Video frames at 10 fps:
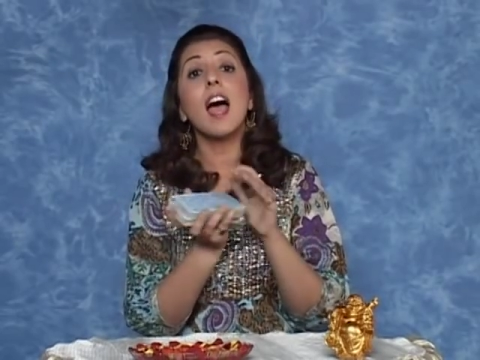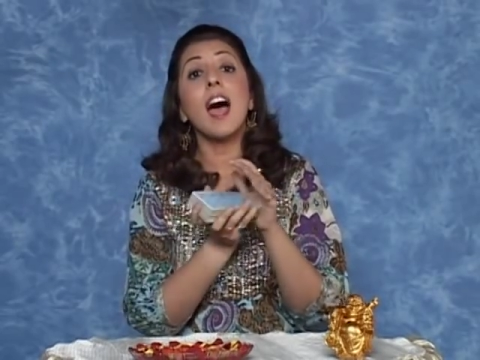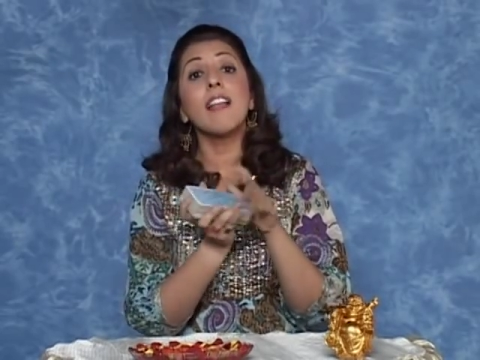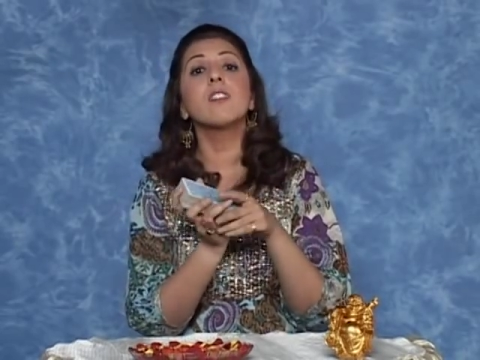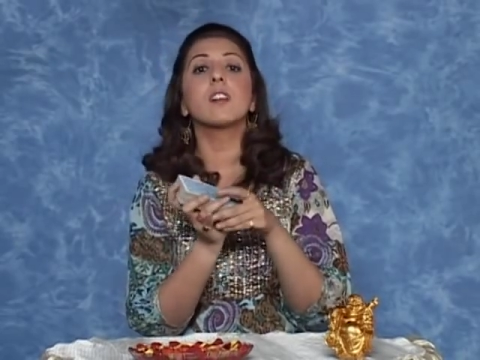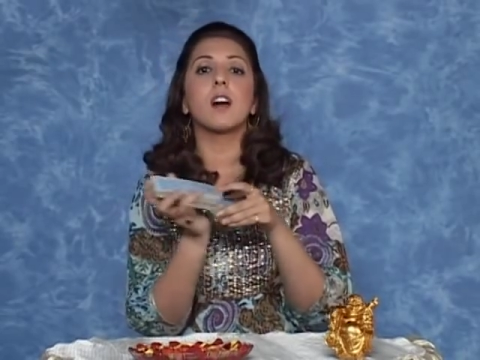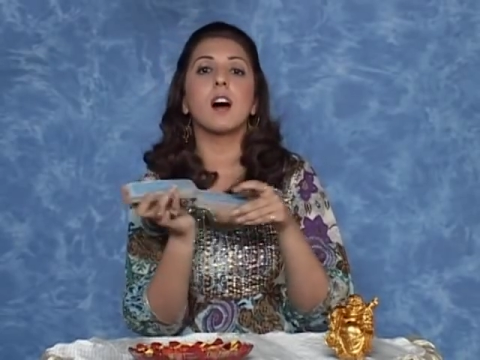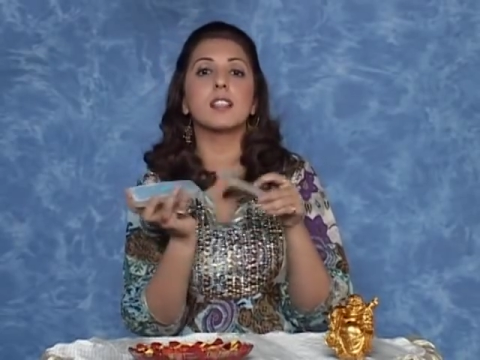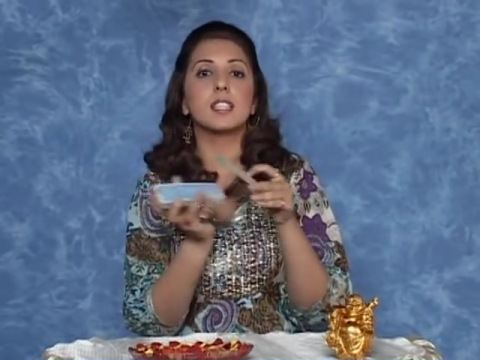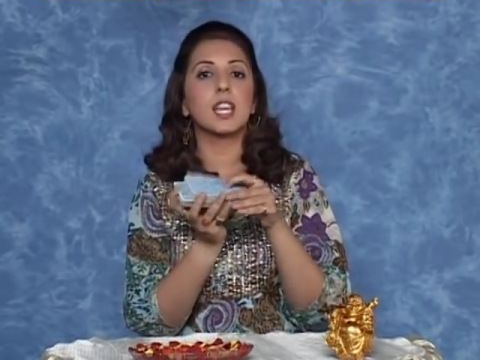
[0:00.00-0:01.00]
and the
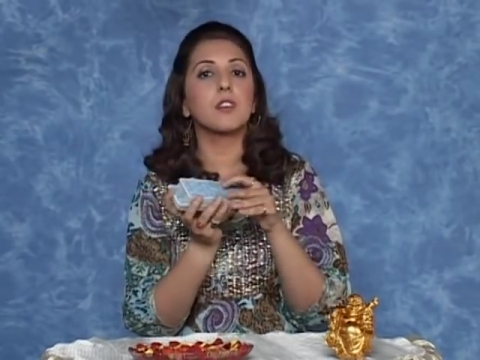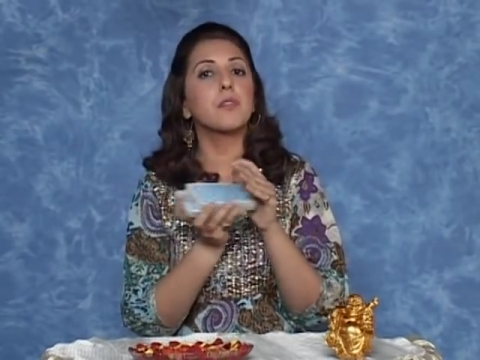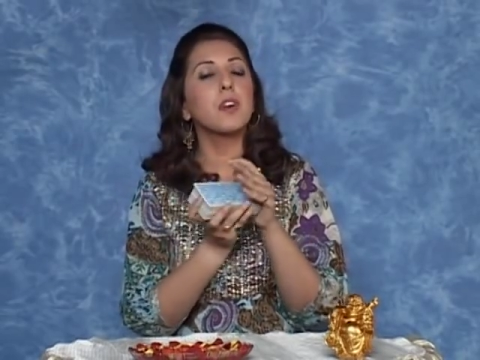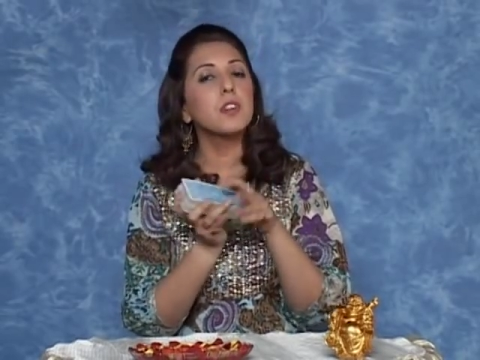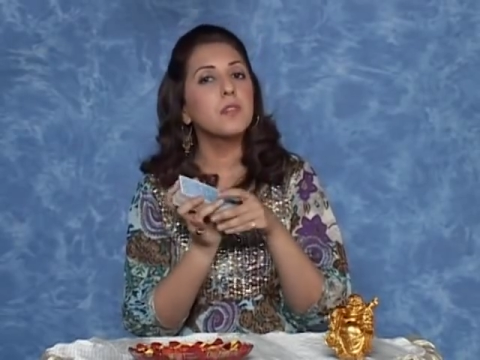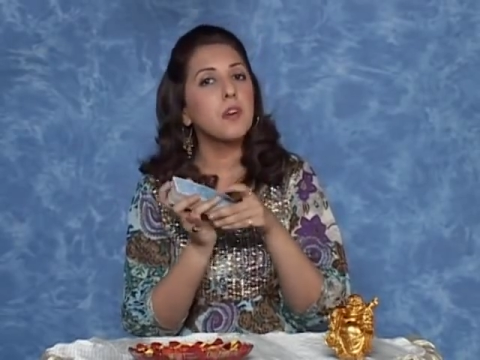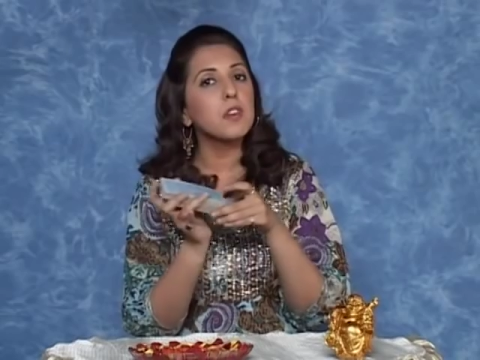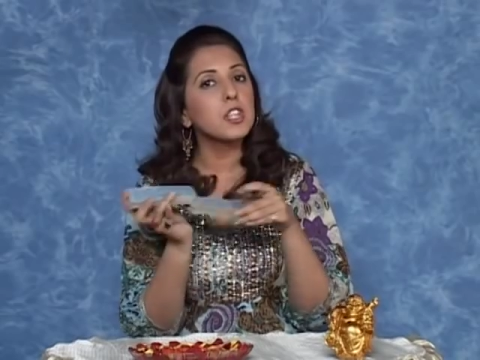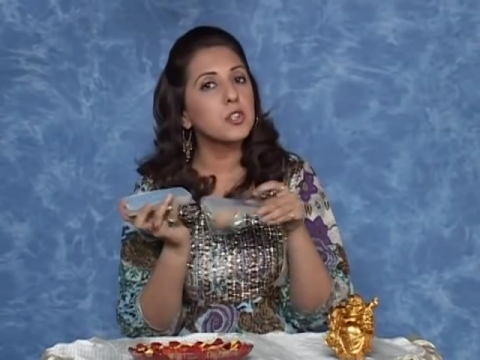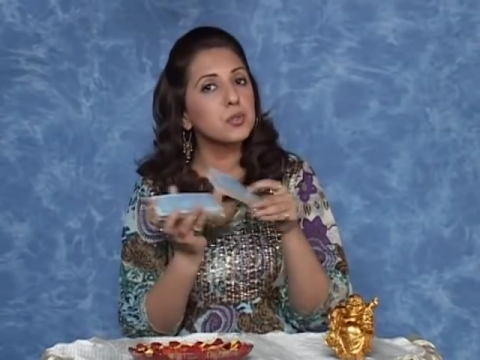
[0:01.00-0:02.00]
cards get very,
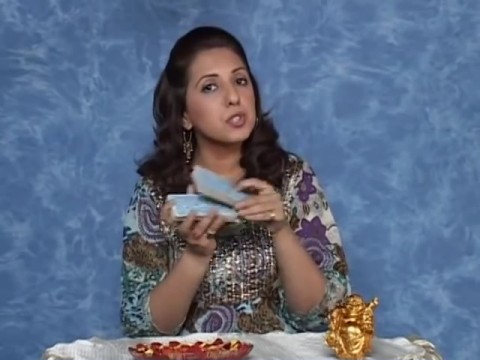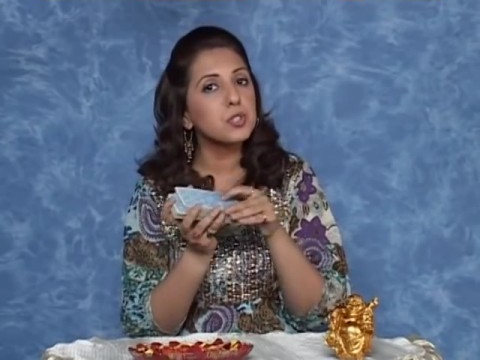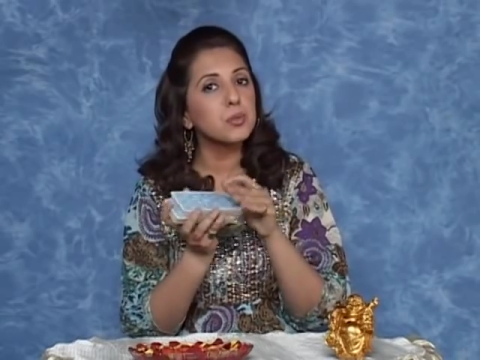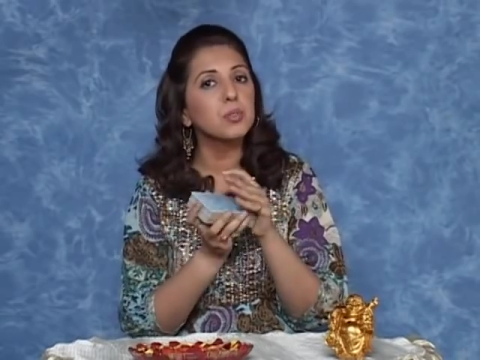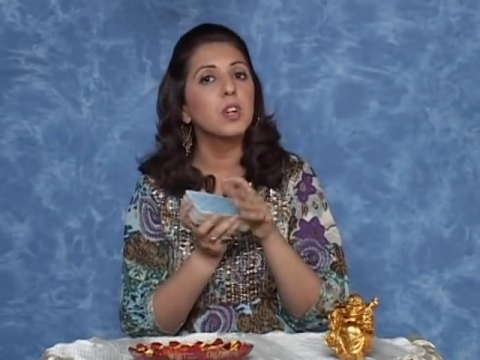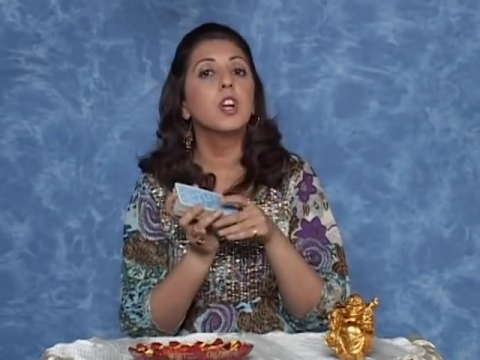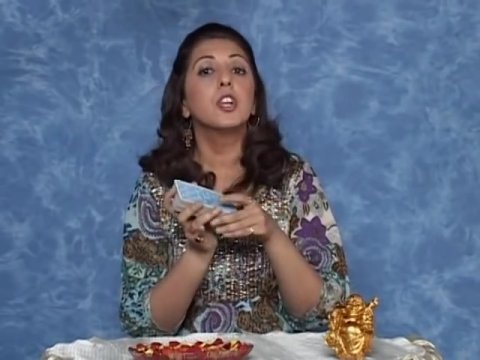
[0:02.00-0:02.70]
very used to